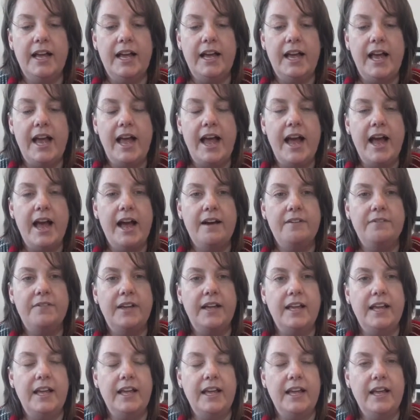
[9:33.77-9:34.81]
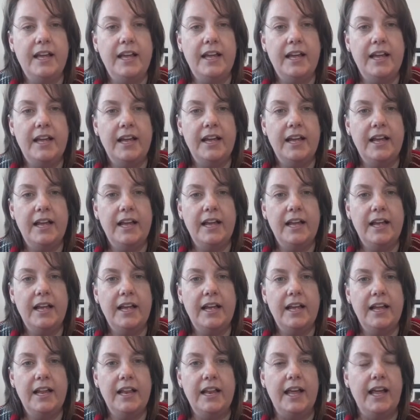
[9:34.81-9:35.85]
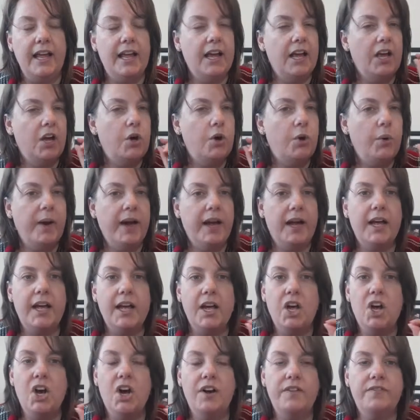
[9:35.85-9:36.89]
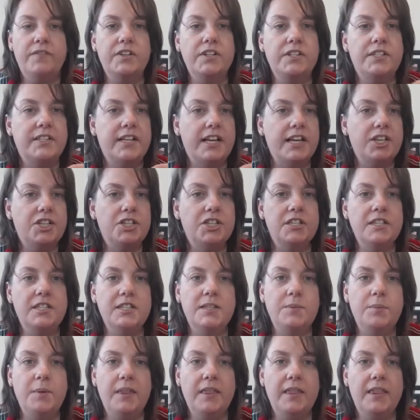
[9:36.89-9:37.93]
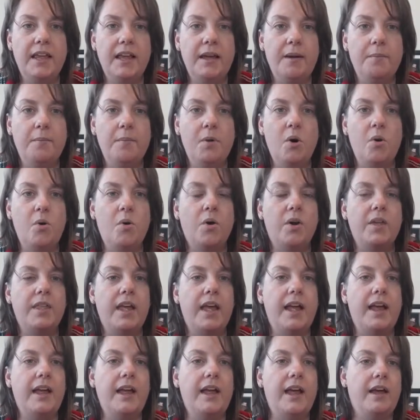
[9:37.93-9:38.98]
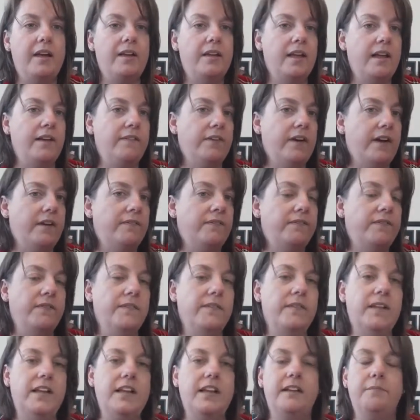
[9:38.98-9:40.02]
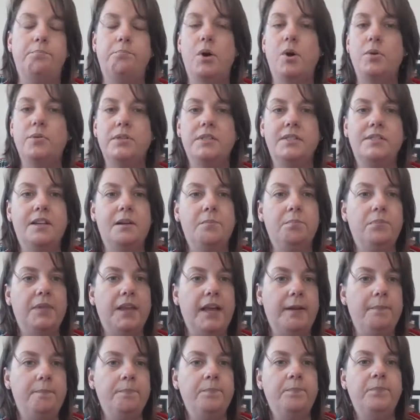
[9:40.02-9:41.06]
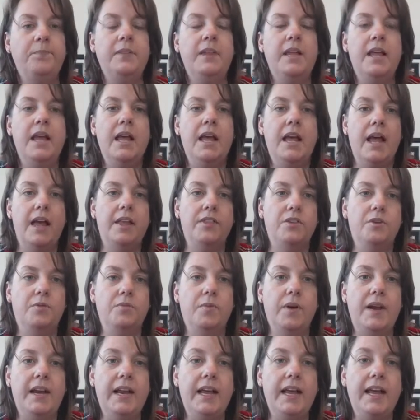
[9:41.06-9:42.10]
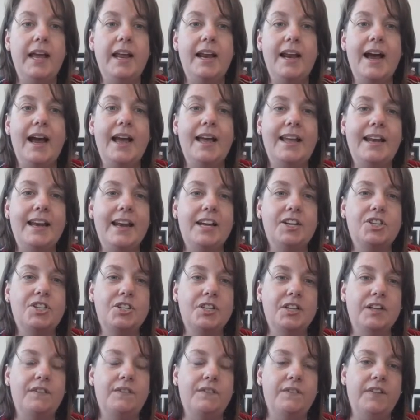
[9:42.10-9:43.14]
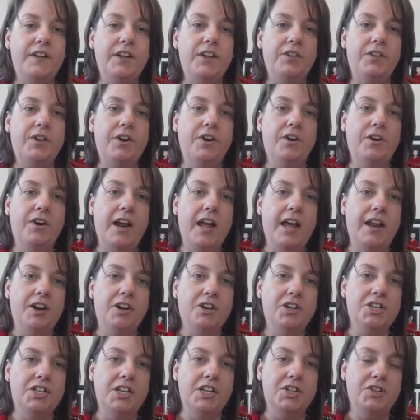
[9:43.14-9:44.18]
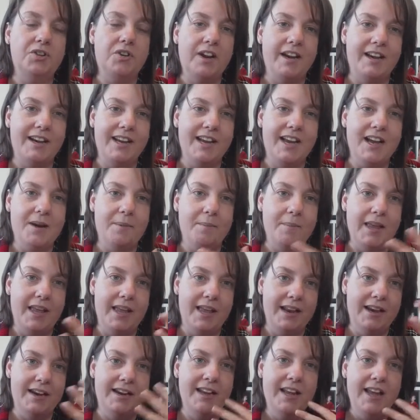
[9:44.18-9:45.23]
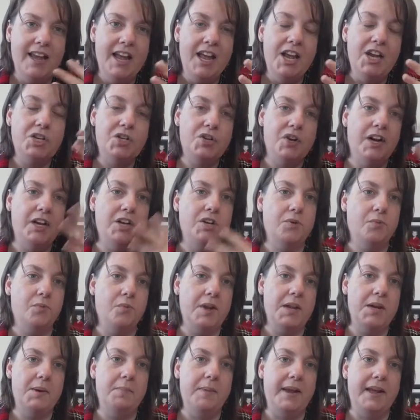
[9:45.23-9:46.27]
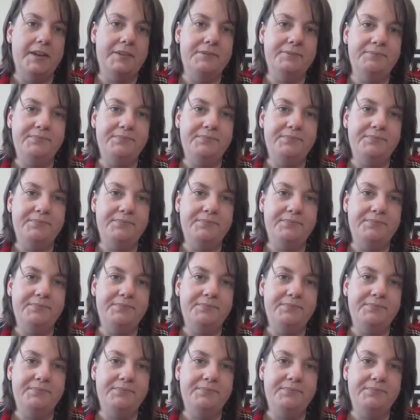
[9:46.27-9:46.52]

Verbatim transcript: having like quick conversations with them or they uh, if I post something and they're reading it, I can actually feel their energy trying to come in, trying to read me.